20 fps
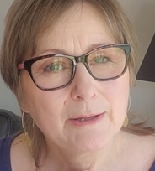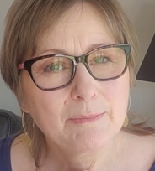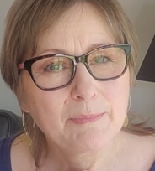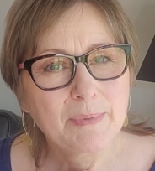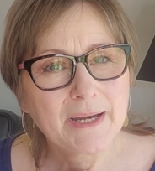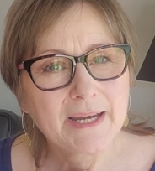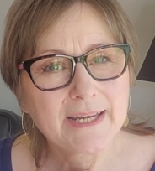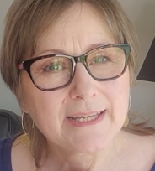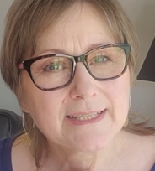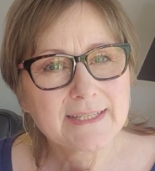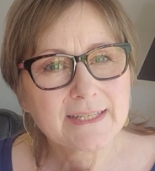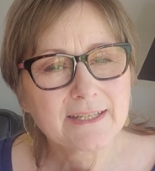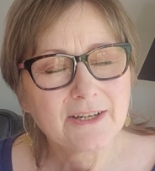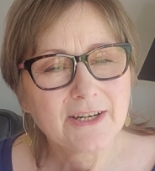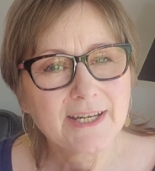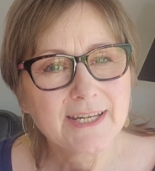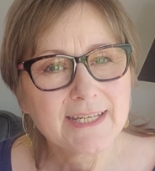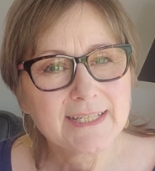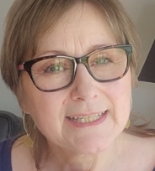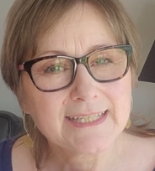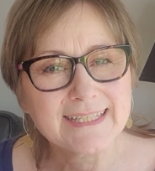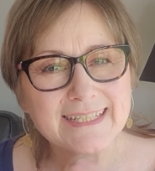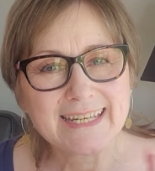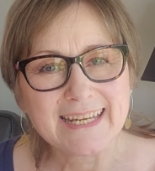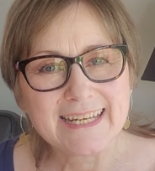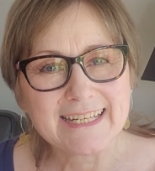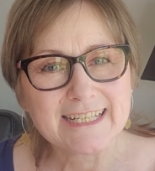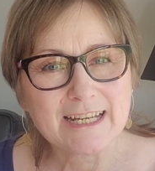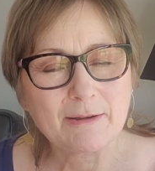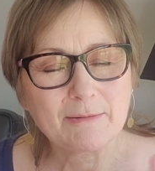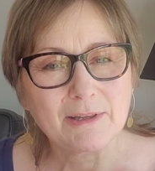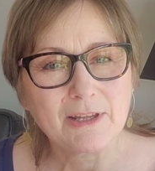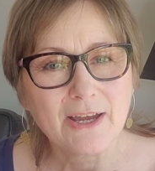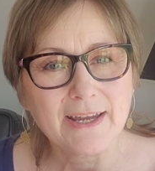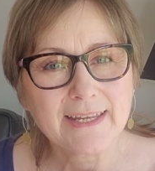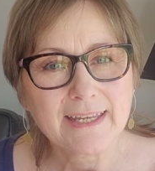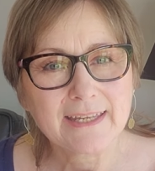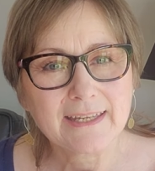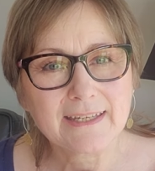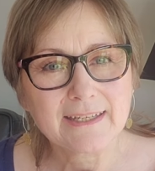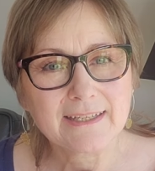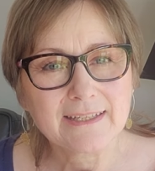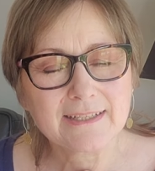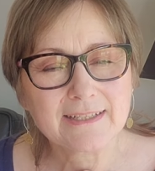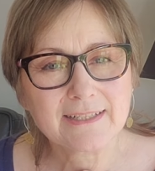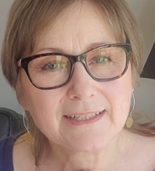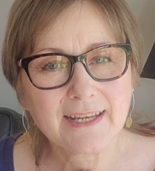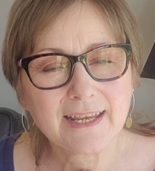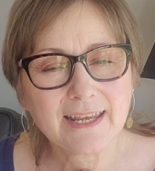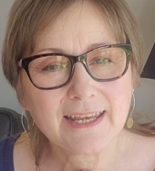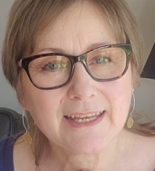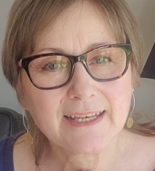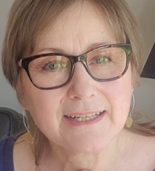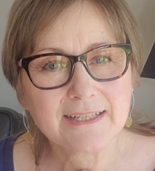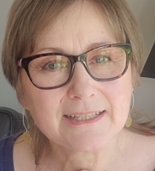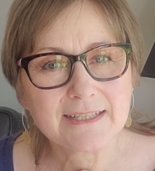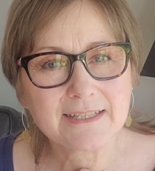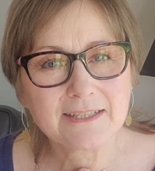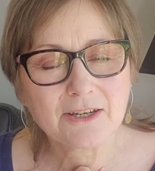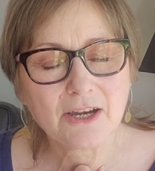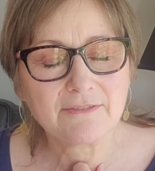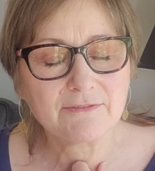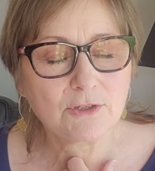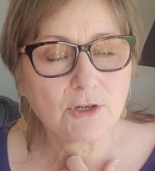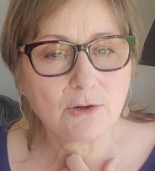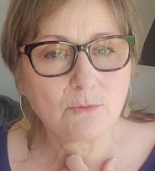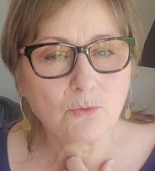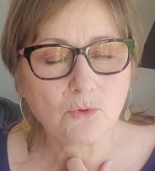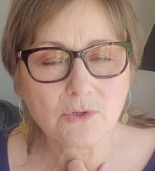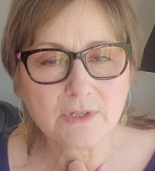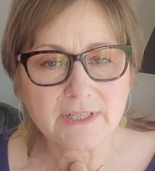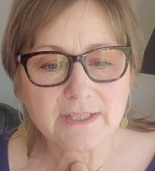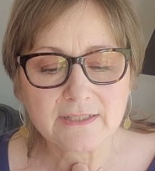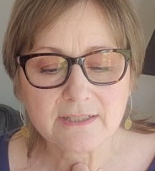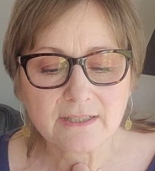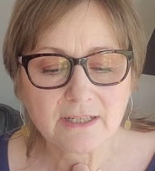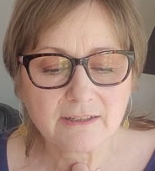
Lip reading: but I didn't end up liking it, and I've not worn it.